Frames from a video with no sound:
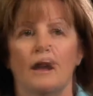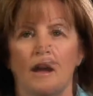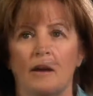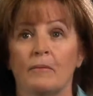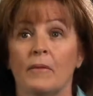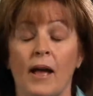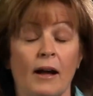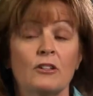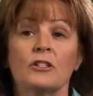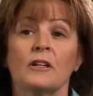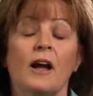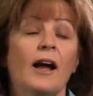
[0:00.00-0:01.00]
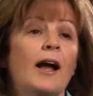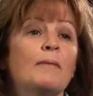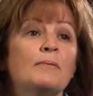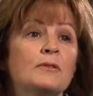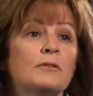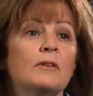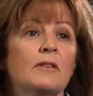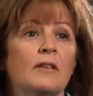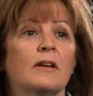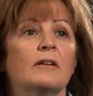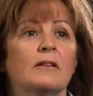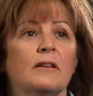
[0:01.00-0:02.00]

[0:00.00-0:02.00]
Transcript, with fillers: Um, actually, I absolutely think